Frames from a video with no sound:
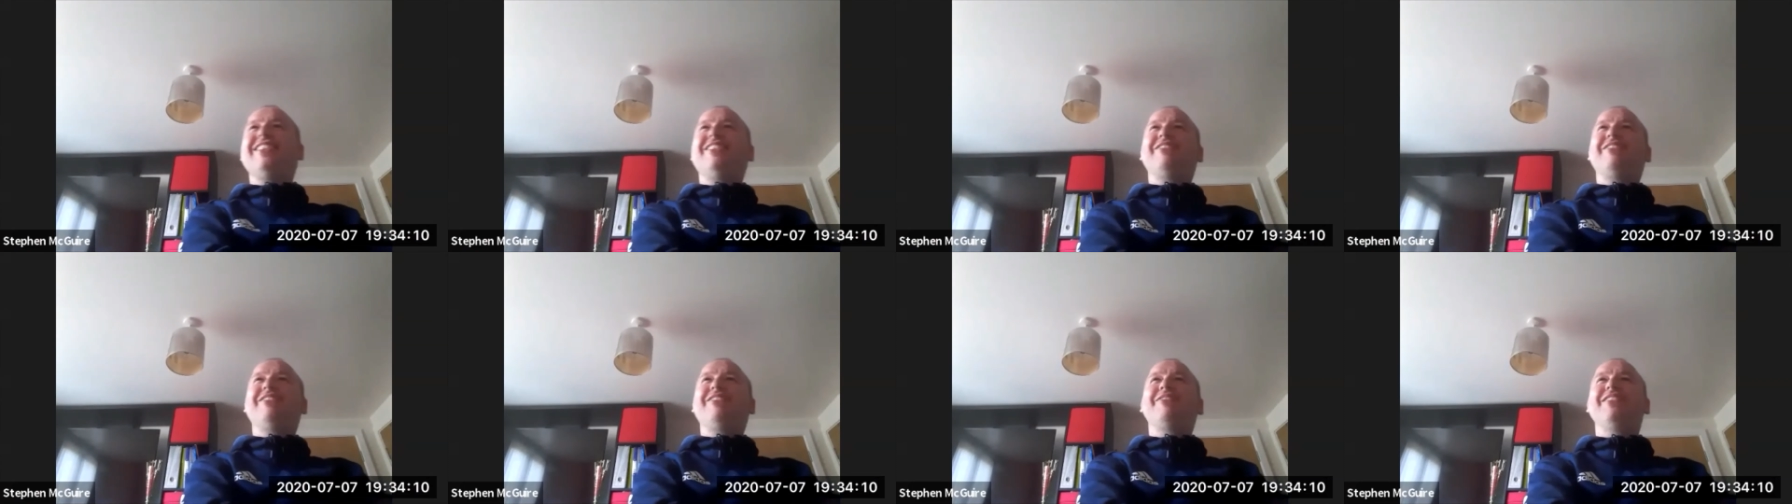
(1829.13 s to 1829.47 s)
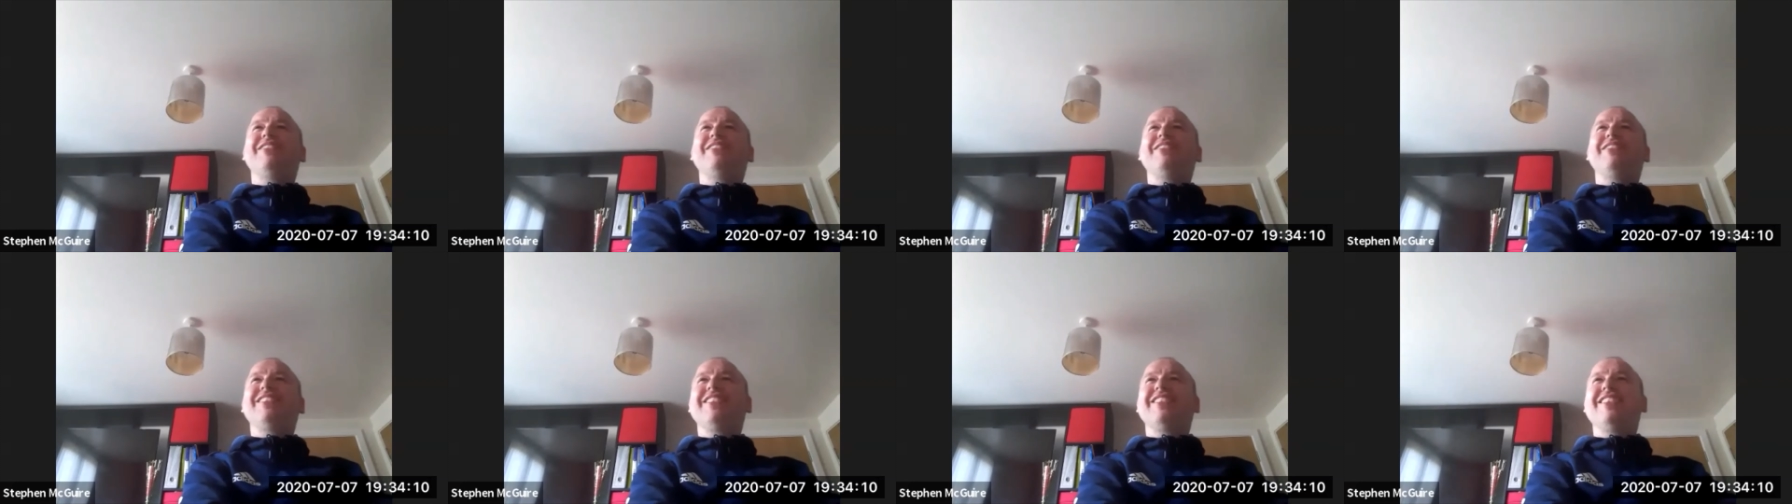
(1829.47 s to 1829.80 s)

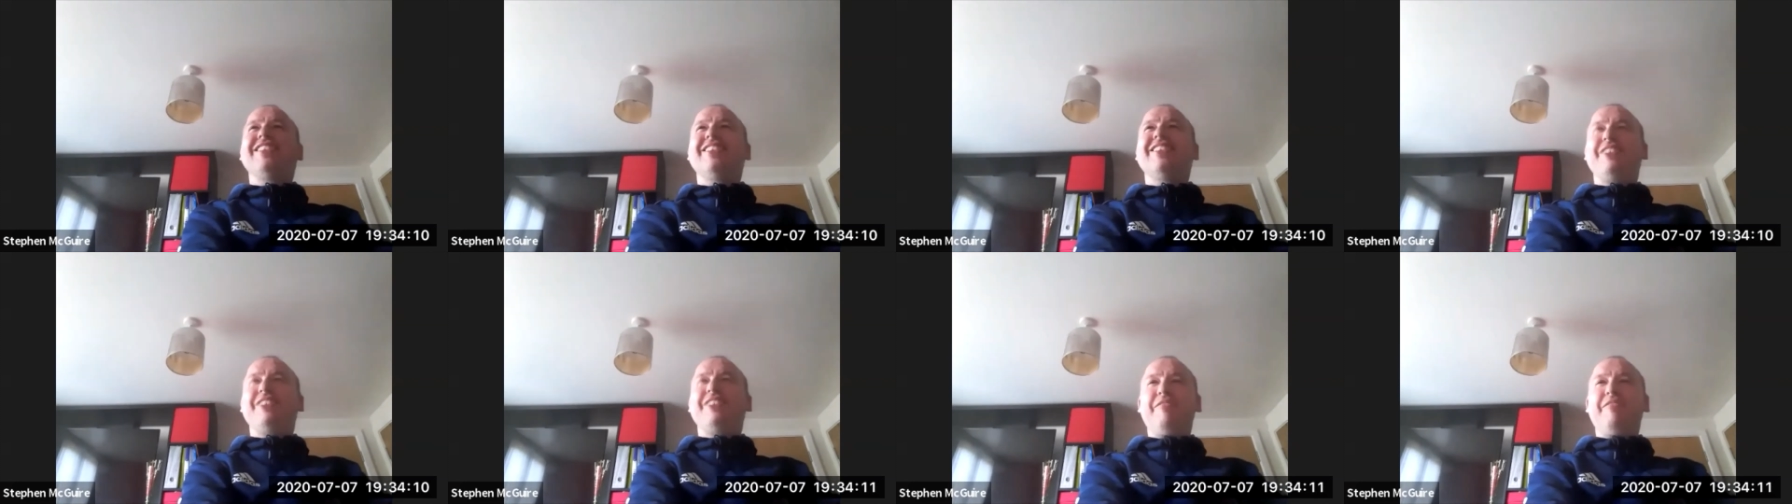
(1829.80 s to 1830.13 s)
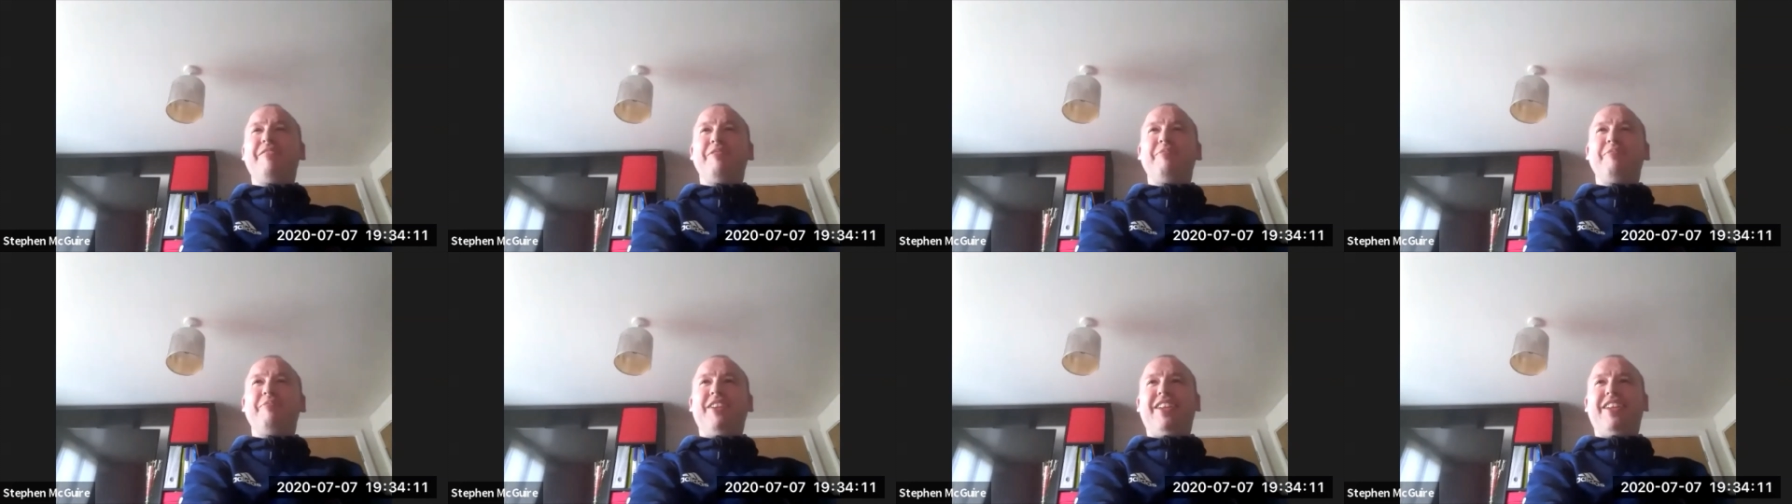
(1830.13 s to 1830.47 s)
What
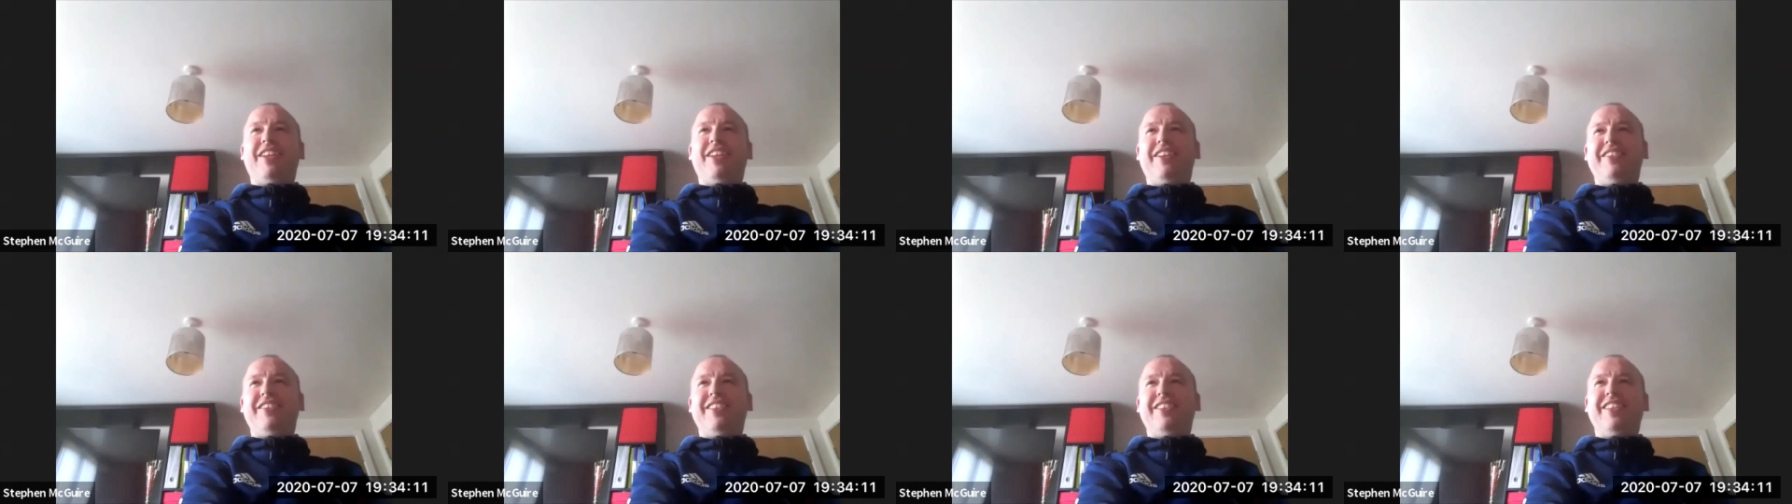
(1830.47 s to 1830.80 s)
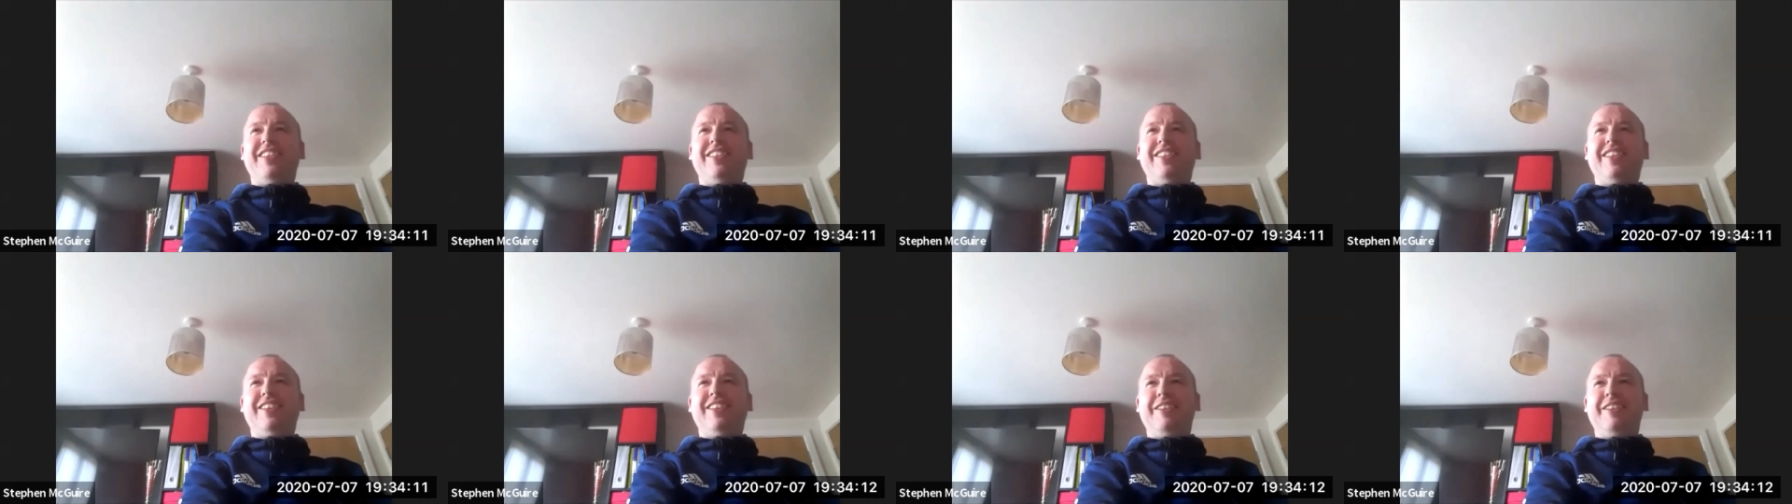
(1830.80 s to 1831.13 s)
keeps me grounded?
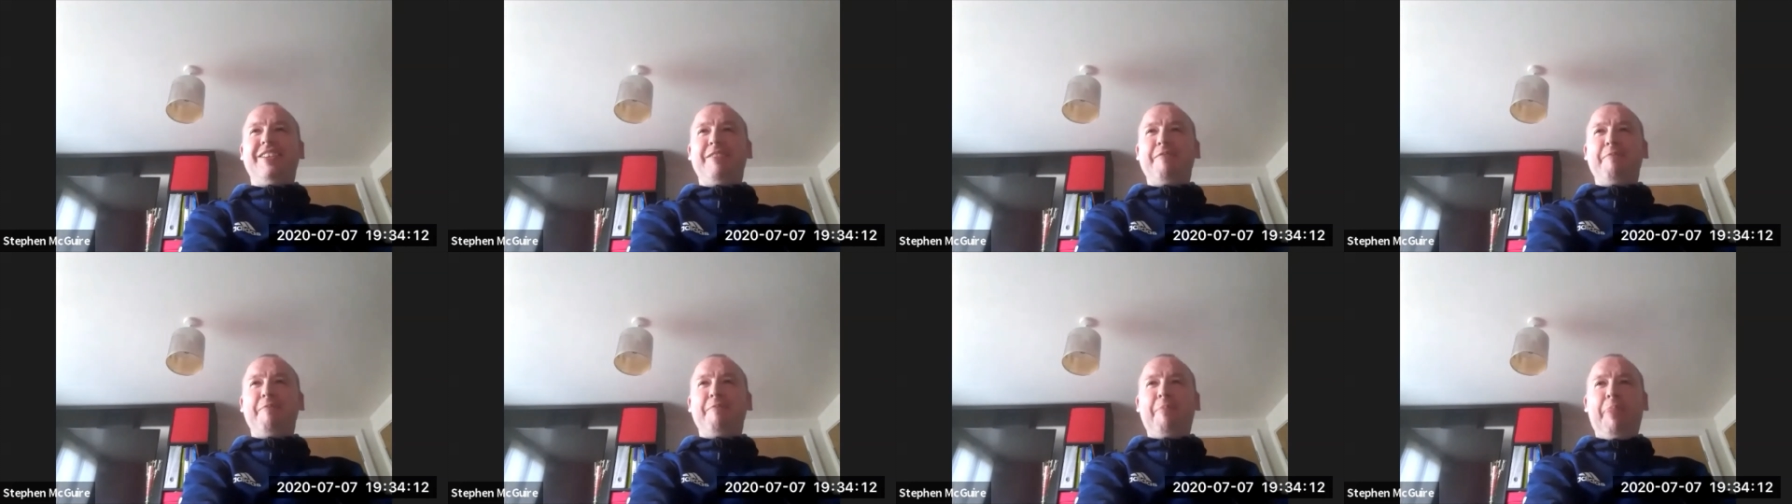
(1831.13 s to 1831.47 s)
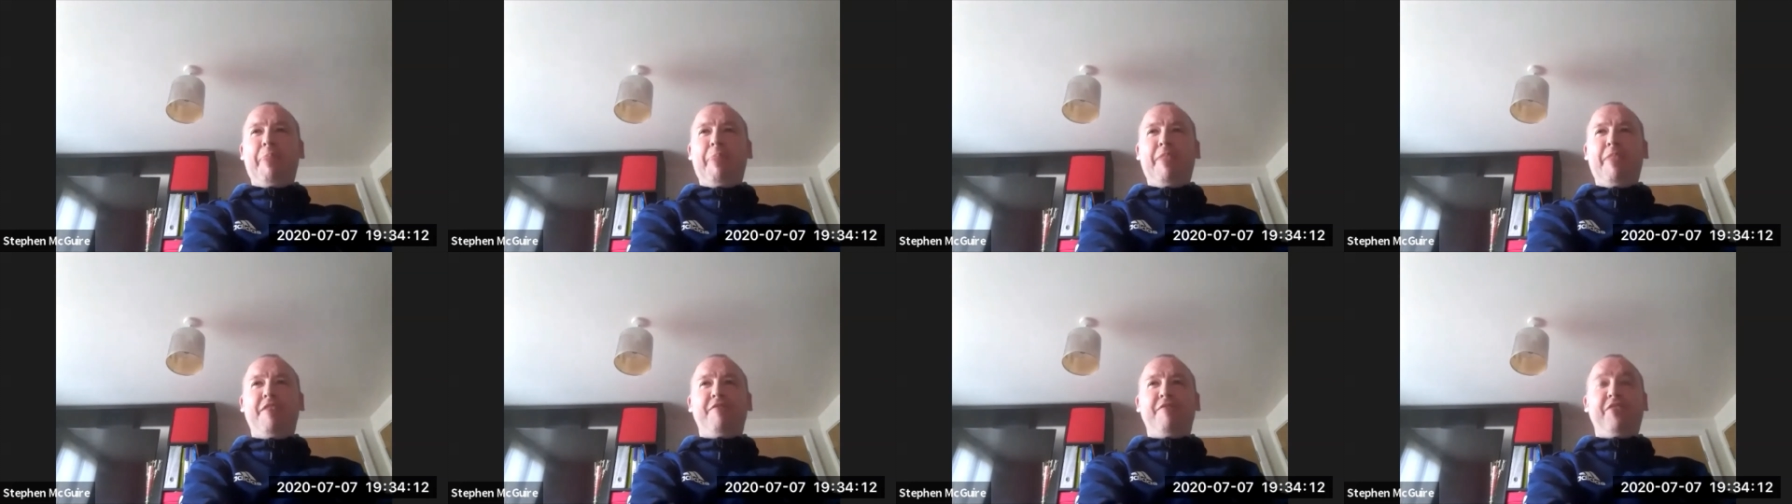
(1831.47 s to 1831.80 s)

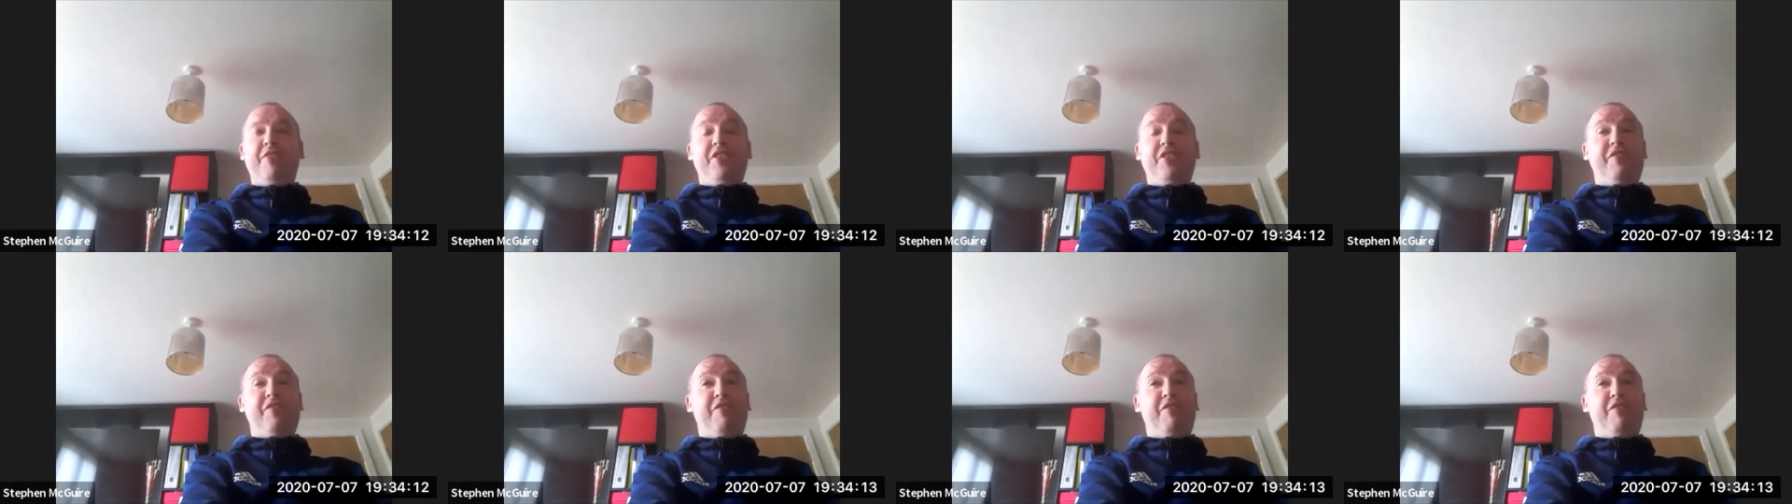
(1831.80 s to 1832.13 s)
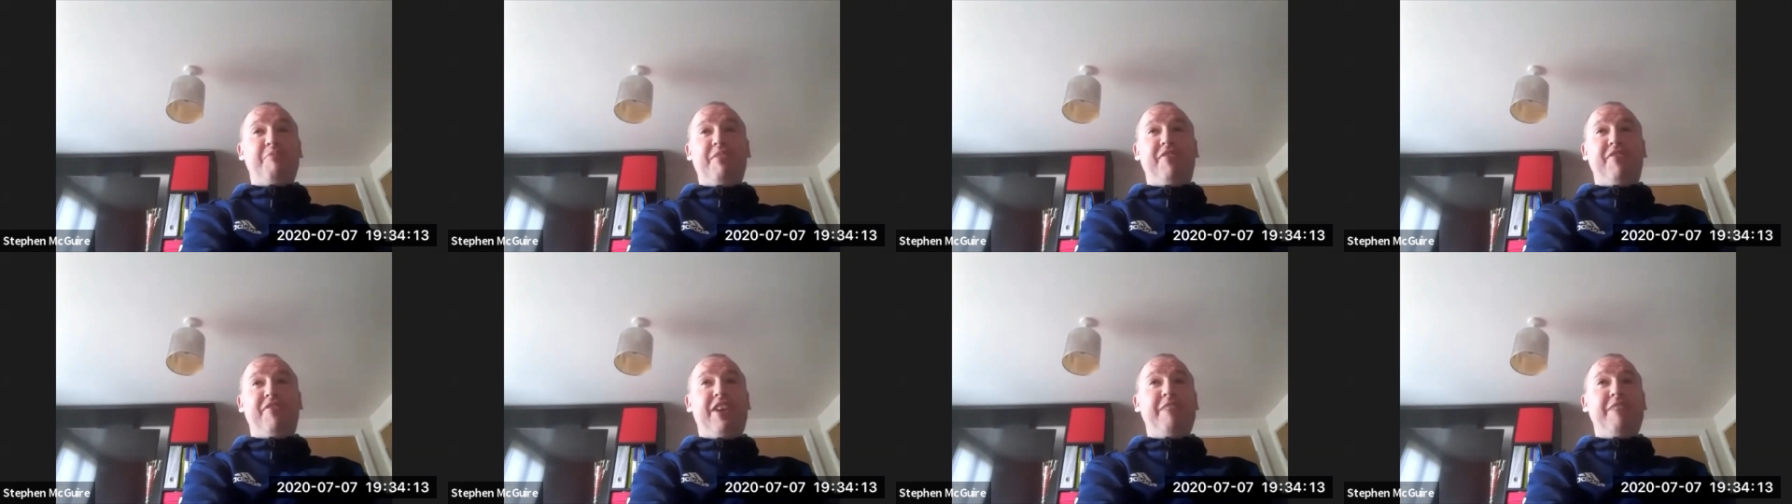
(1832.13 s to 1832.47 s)
First of all,
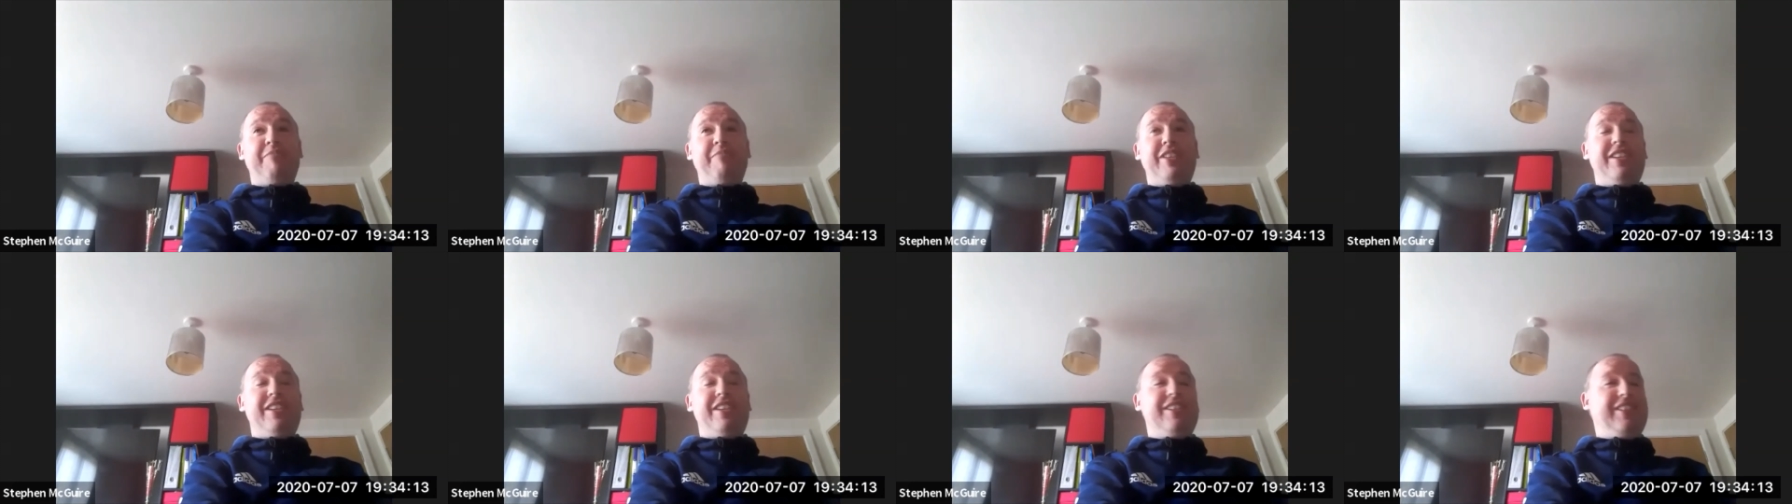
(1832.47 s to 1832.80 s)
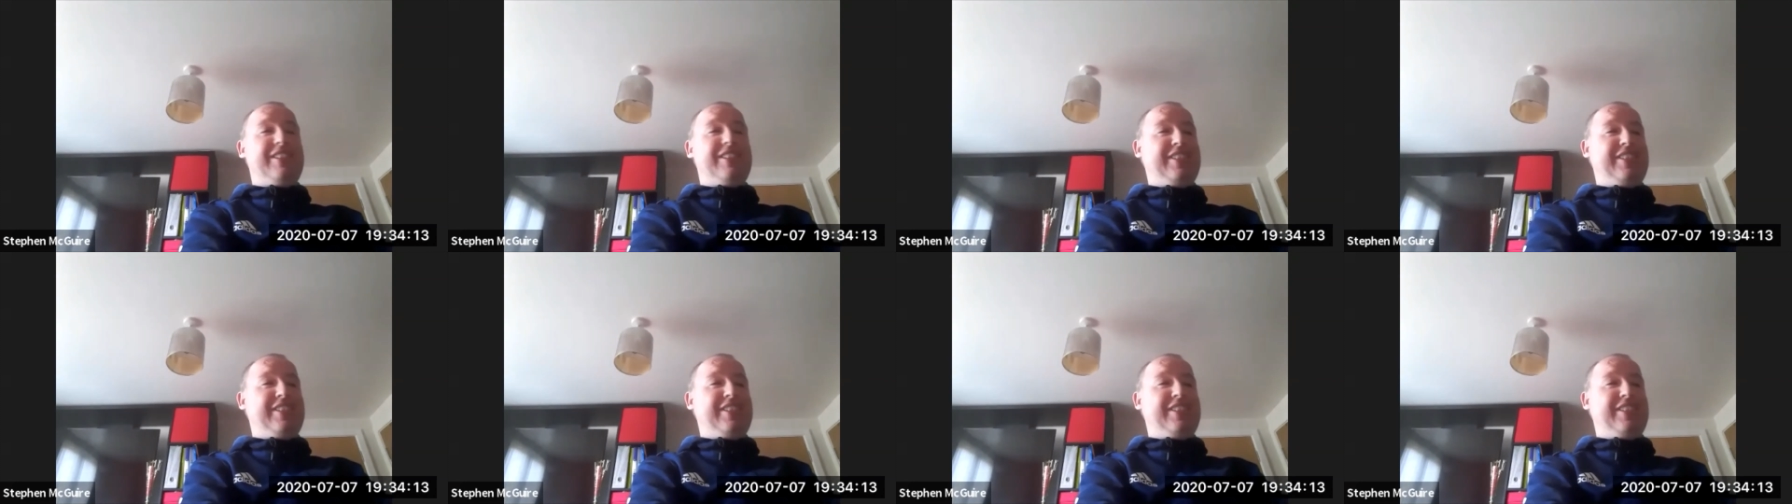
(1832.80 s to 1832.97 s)
my family.